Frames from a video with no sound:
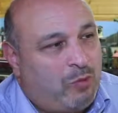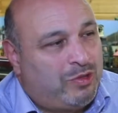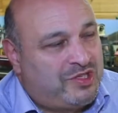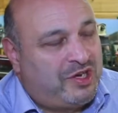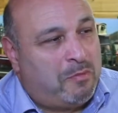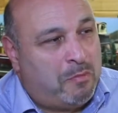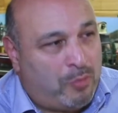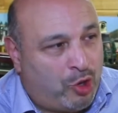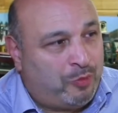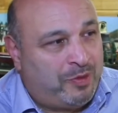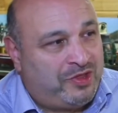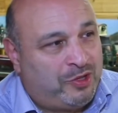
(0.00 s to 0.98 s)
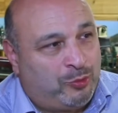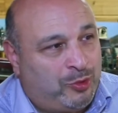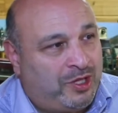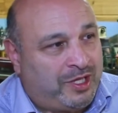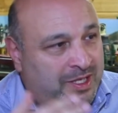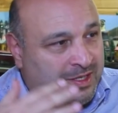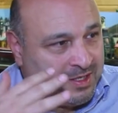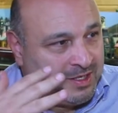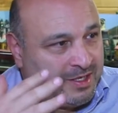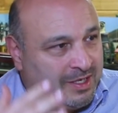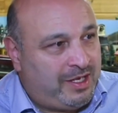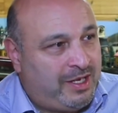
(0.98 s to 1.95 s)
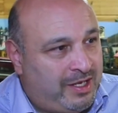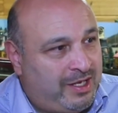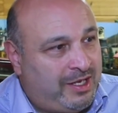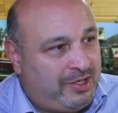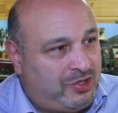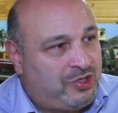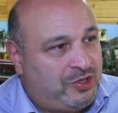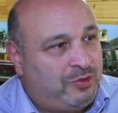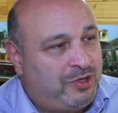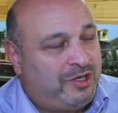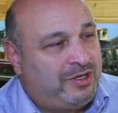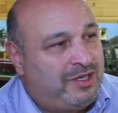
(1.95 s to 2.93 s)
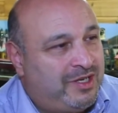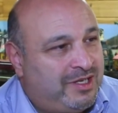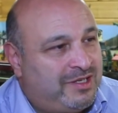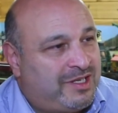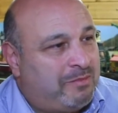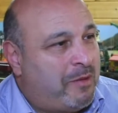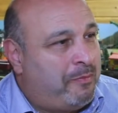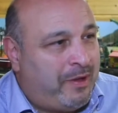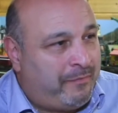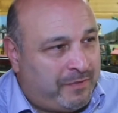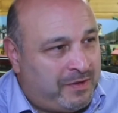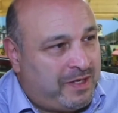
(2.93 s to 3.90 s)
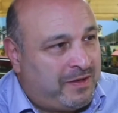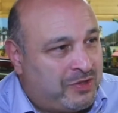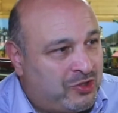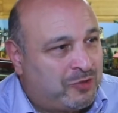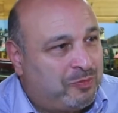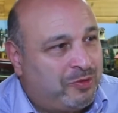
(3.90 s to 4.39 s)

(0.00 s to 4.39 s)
Was it a moment that really hit you, or some epiphany that took